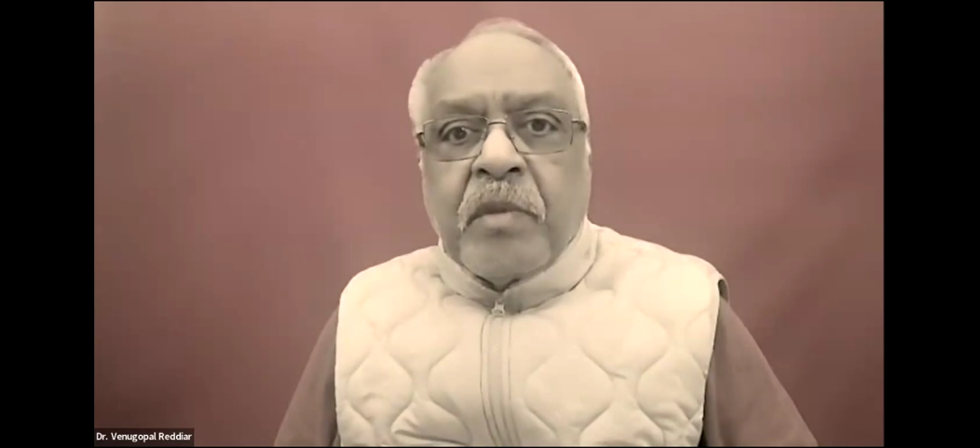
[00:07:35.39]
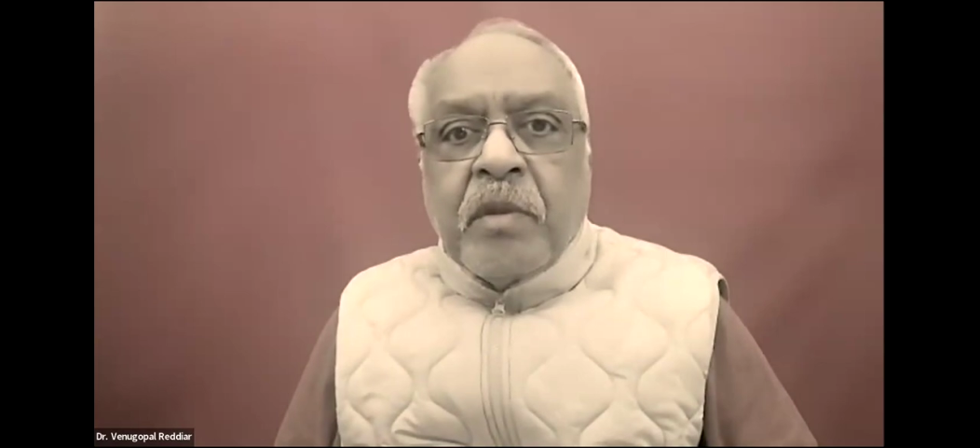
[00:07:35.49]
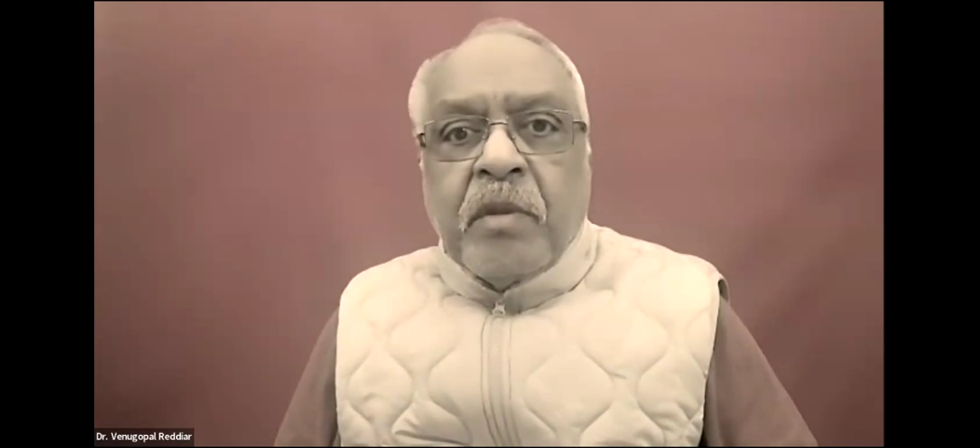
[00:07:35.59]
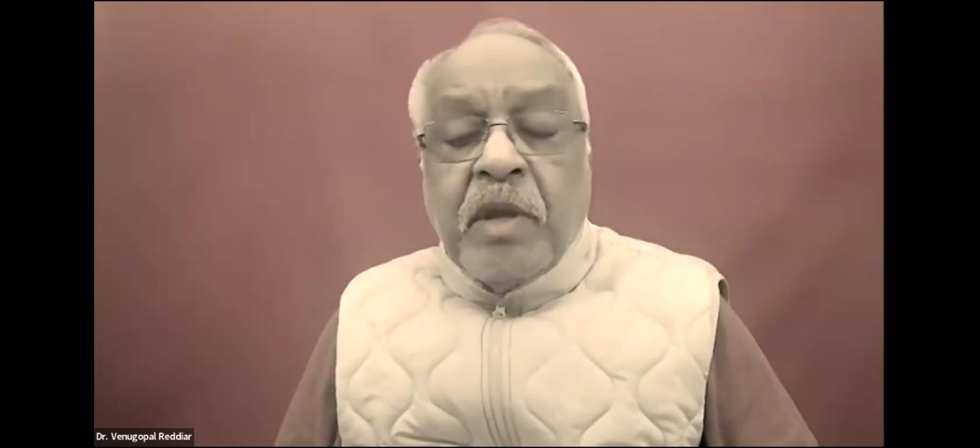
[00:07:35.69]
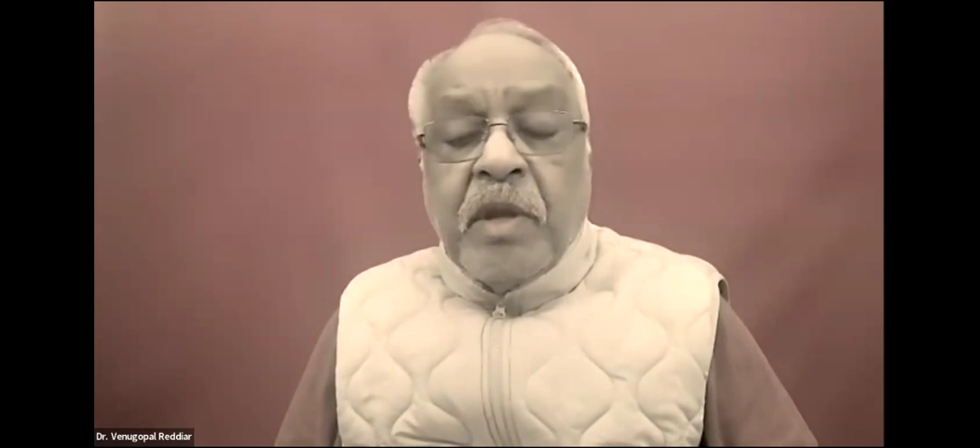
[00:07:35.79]

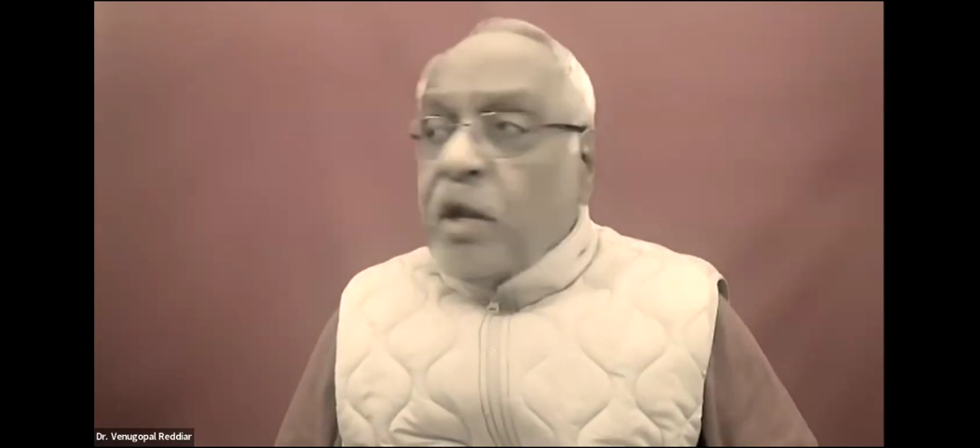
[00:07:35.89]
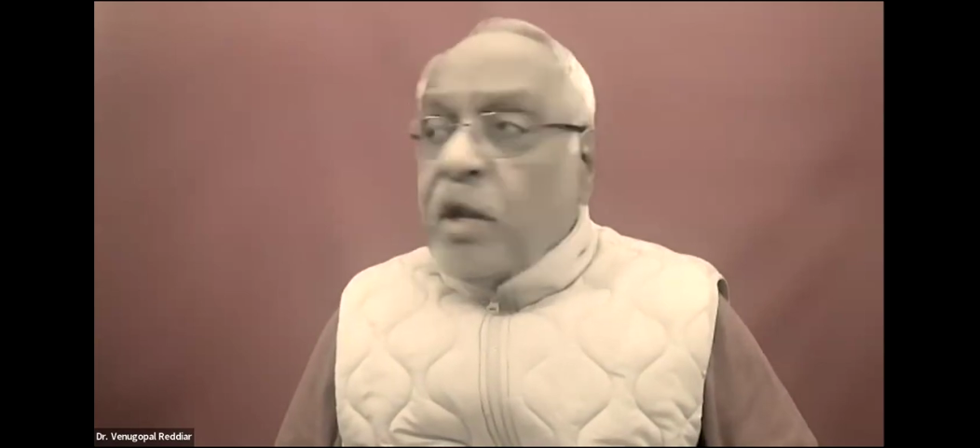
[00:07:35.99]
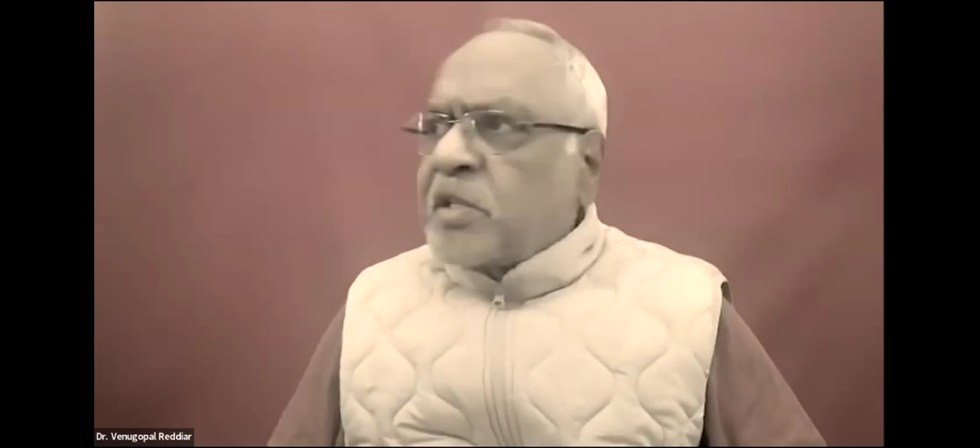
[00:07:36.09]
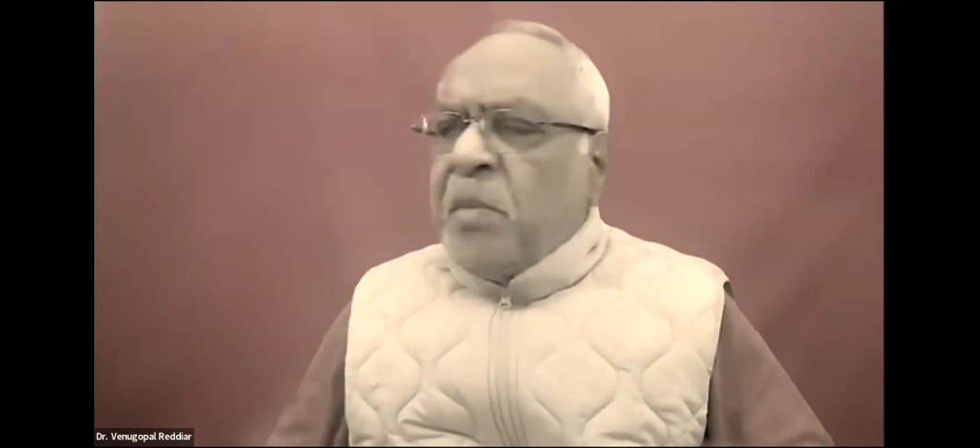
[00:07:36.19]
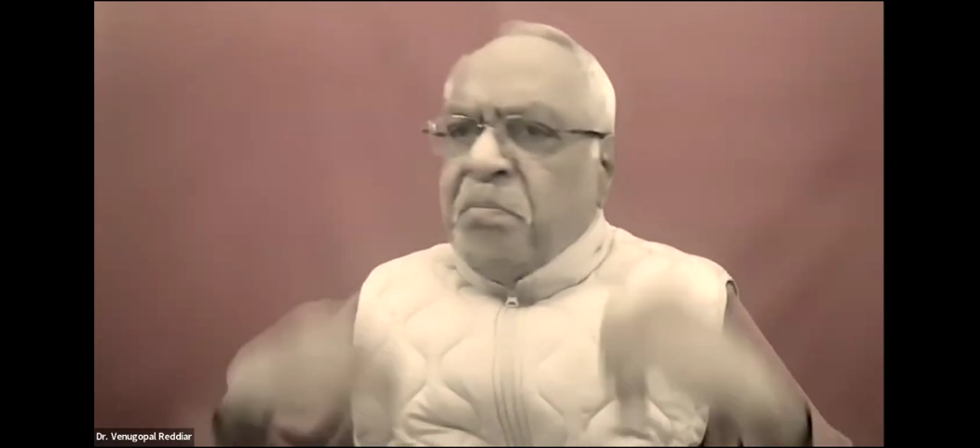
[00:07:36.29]
He
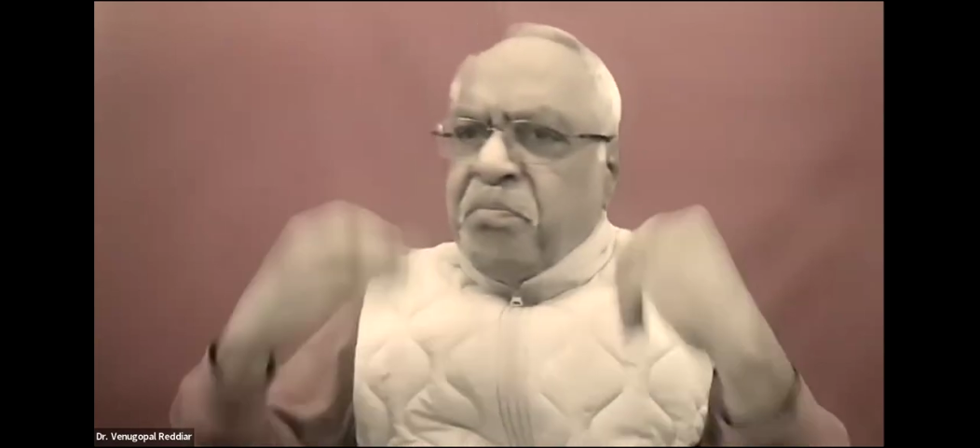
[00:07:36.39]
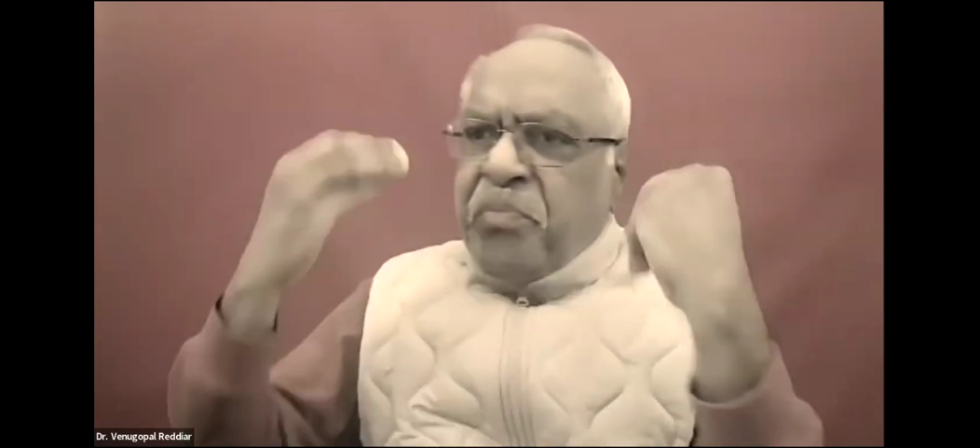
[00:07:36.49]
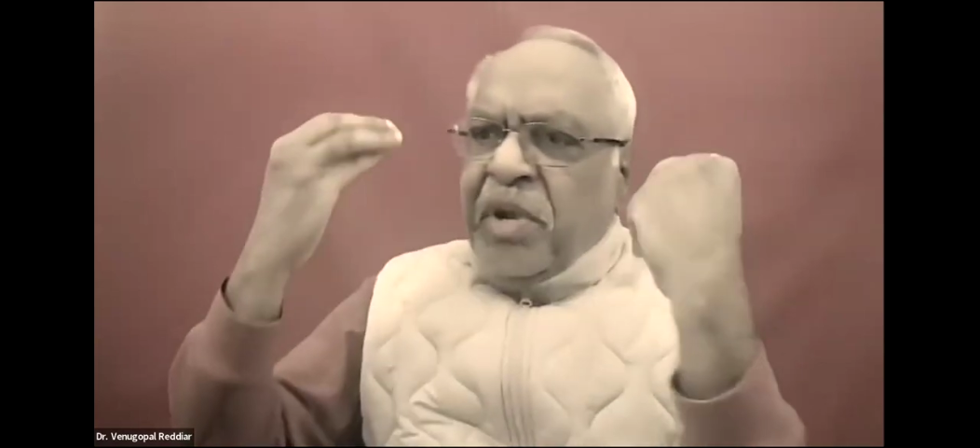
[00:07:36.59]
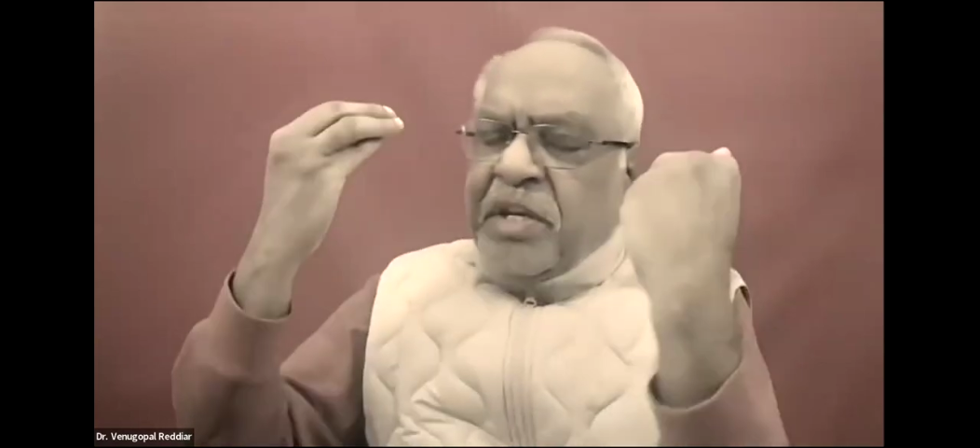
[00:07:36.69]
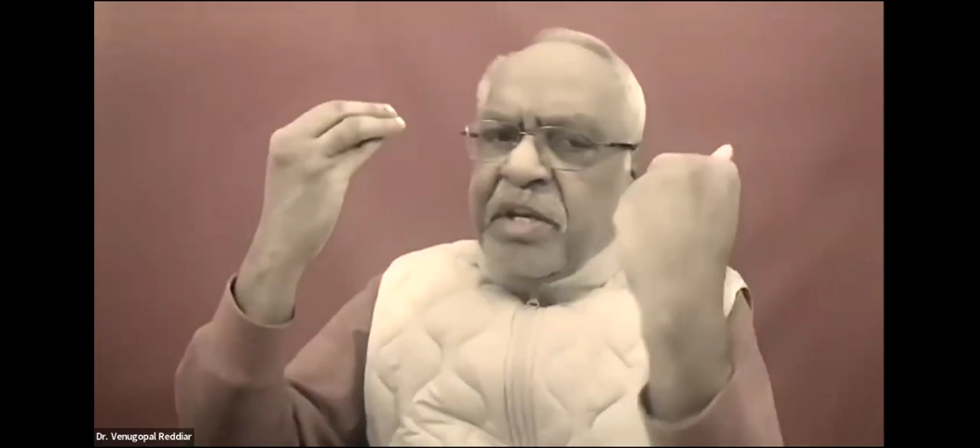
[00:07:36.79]
lost
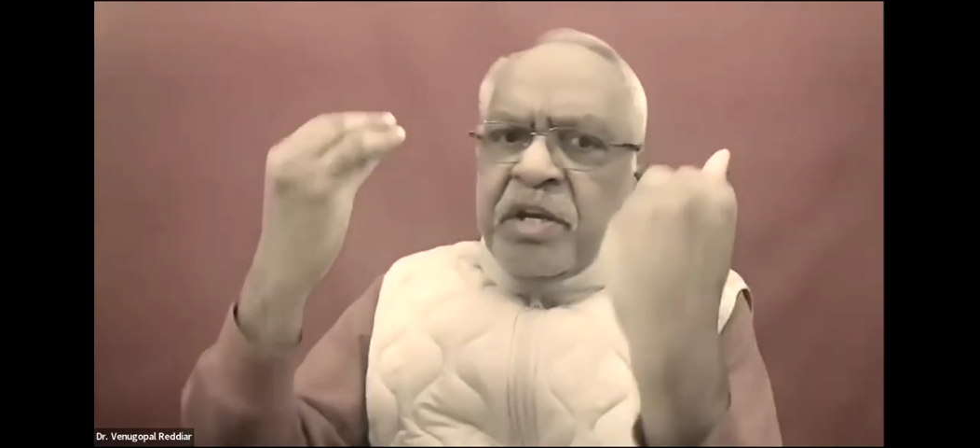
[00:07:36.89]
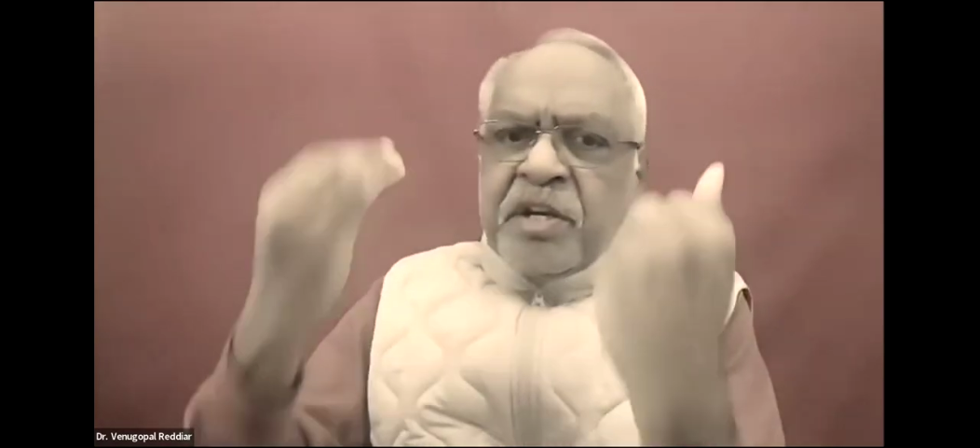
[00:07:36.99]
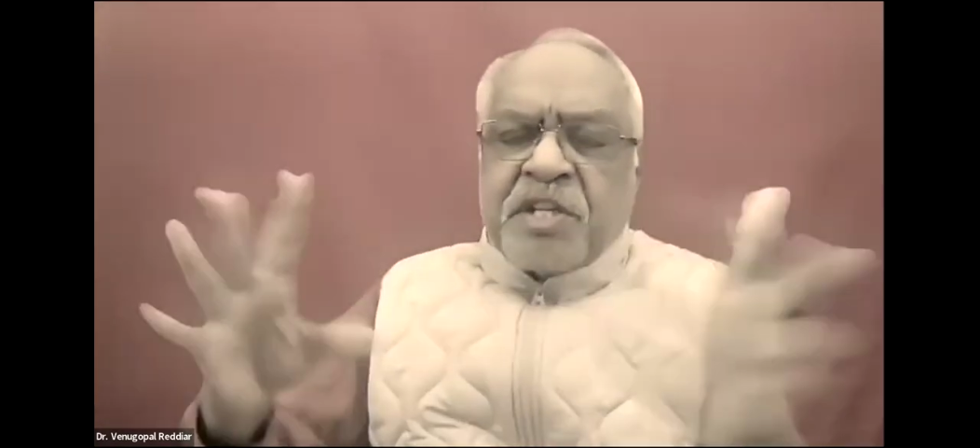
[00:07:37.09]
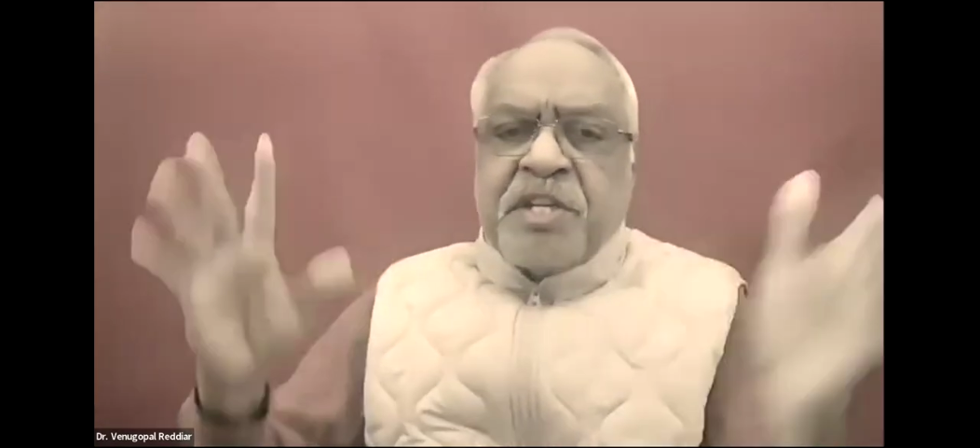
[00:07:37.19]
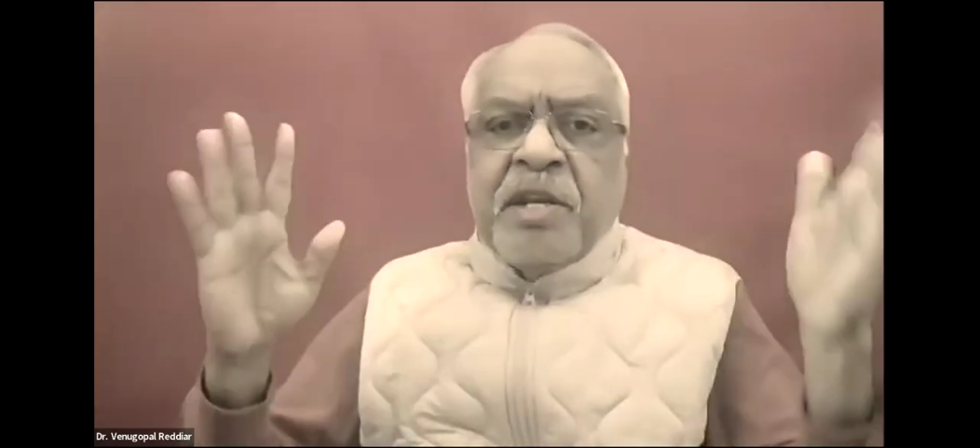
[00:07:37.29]
complete
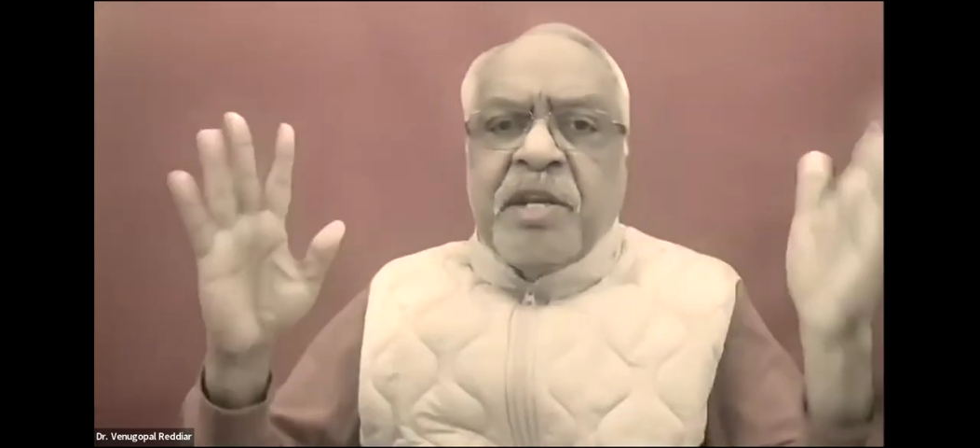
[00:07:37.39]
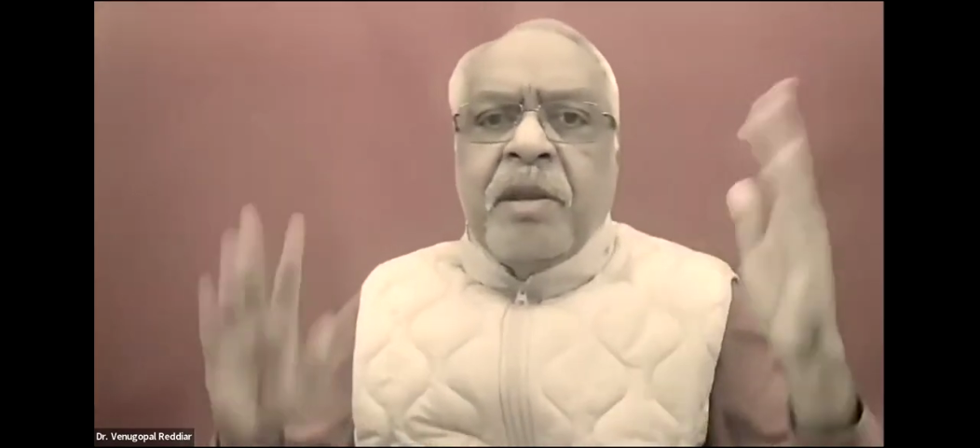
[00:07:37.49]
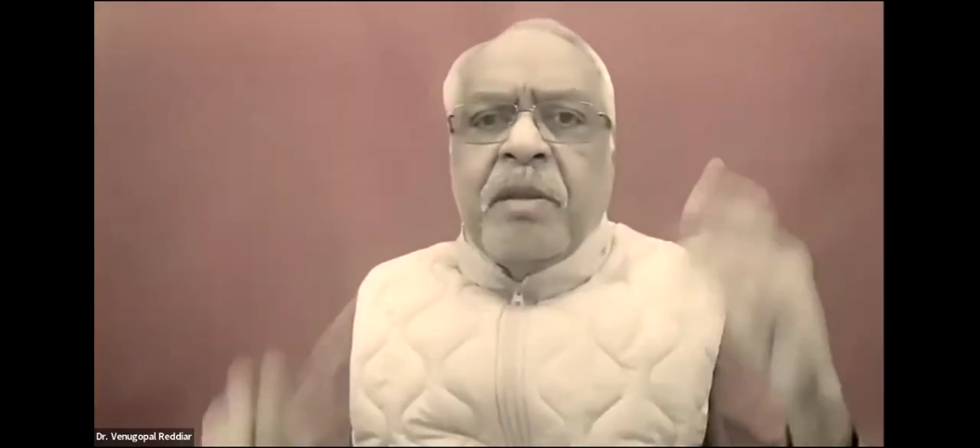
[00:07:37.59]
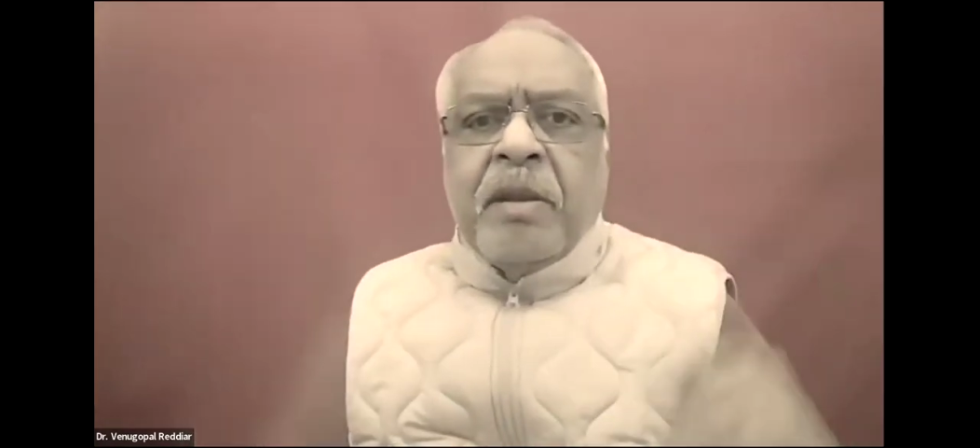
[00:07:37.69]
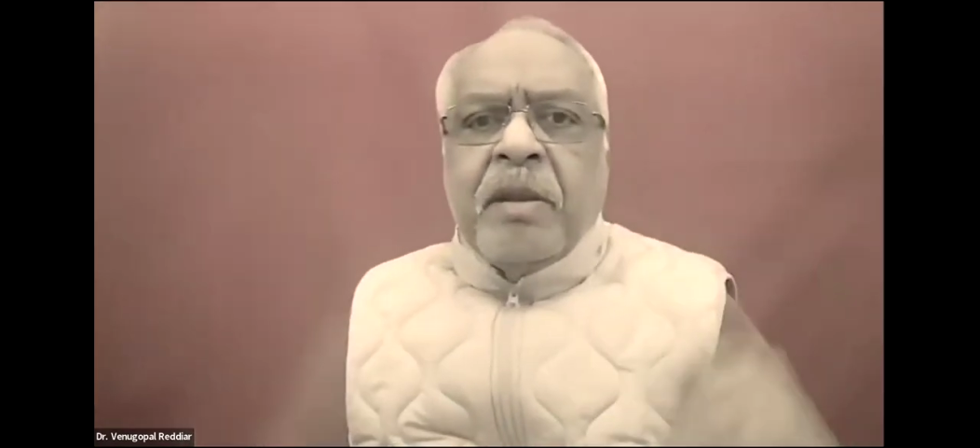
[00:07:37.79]
interest in